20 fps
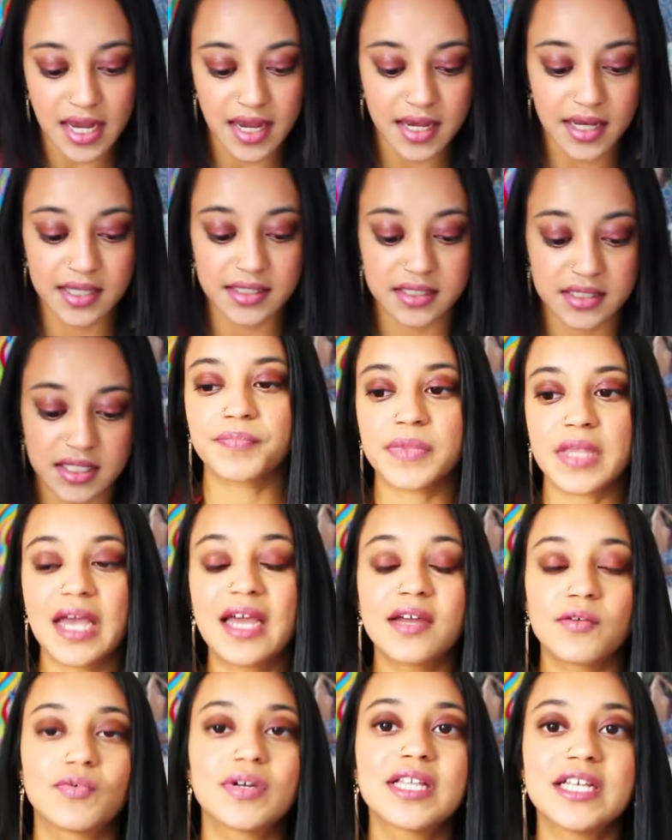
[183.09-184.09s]
And
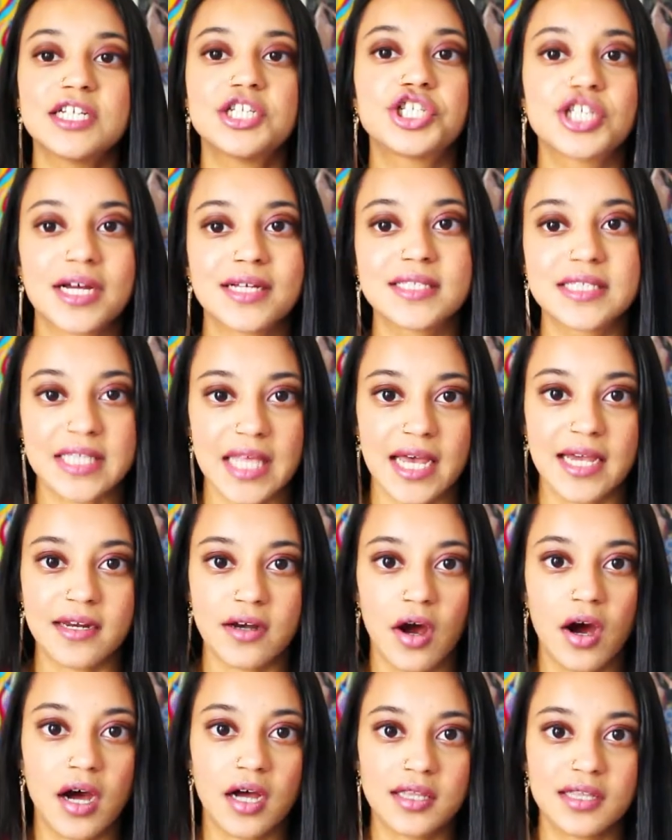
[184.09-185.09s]
it really sheds light
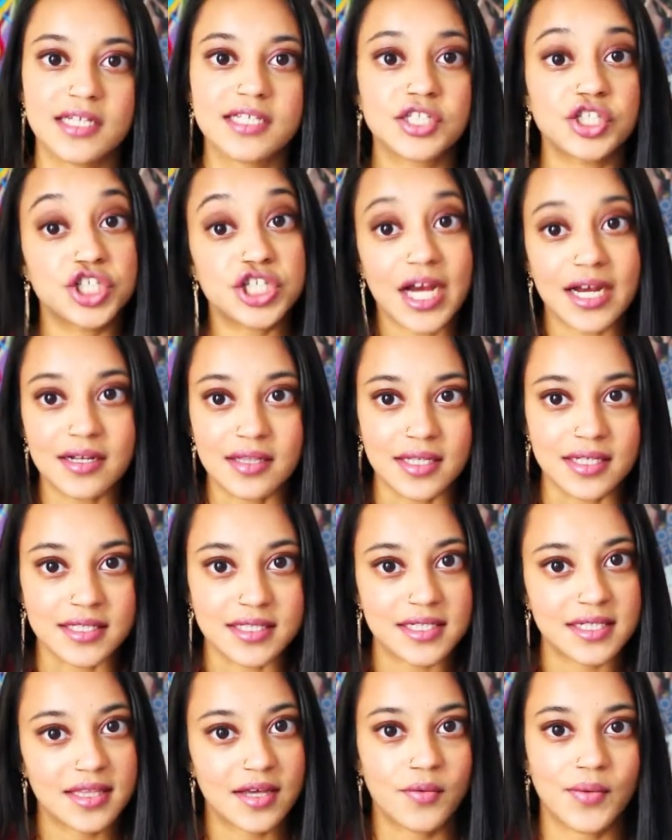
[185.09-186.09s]
on this
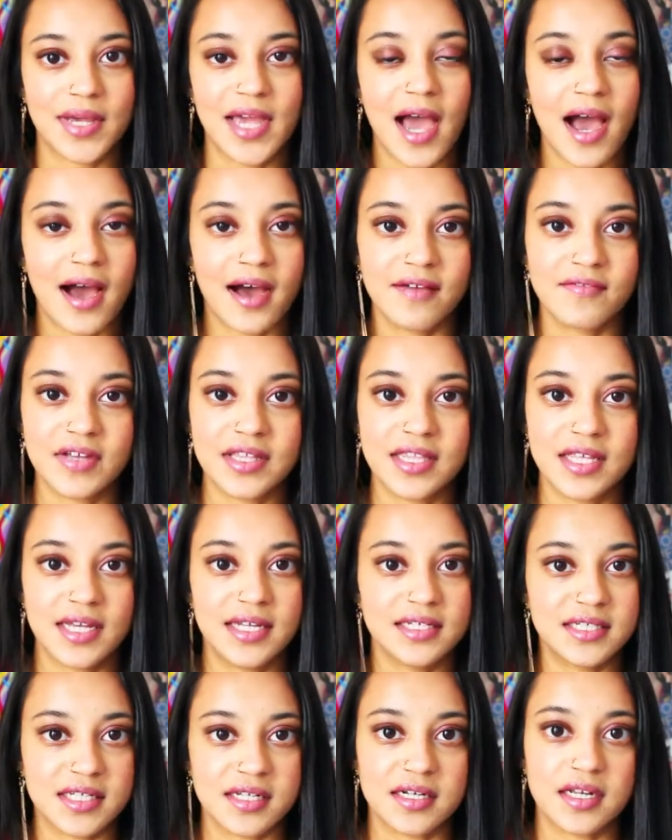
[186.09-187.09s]
checklist that we have in the
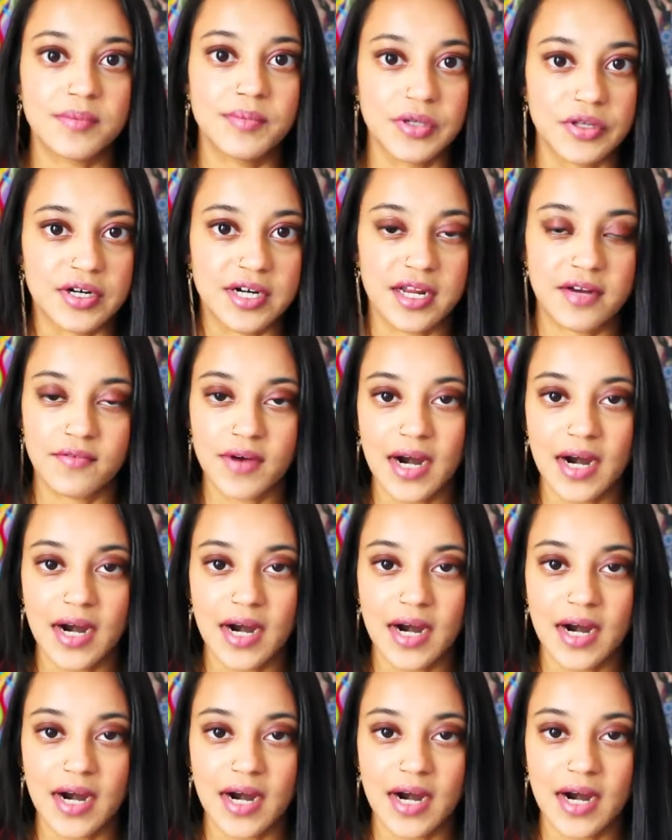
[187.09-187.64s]
Indian community,